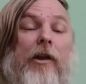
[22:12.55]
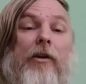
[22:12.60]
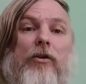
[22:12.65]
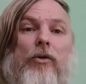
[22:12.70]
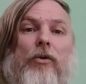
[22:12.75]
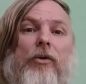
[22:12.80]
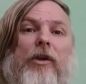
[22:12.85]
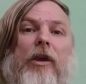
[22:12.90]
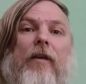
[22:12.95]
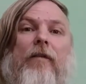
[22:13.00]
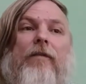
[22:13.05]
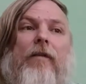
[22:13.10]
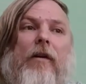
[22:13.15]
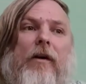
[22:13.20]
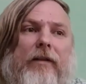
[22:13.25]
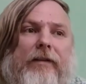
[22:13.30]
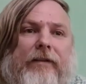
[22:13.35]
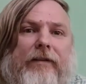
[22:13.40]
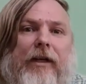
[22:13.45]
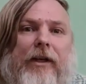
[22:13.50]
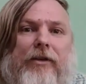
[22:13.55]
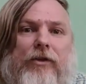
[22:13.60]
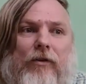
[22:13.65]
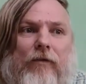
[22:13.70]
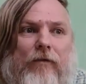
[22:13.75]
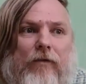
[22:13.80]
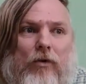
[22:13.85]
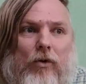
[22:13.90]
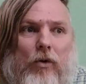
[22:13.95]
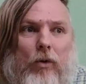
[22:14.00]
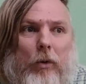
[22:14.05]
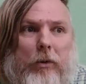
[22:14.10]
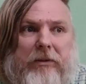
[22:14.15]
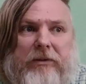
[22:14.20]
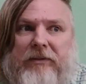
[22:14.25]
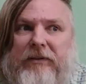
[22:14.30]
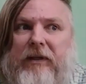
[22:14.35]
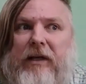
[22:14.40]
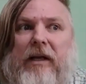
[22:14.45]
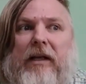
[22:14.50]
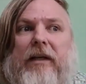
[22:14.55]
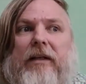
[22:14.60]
And you give a set of rules.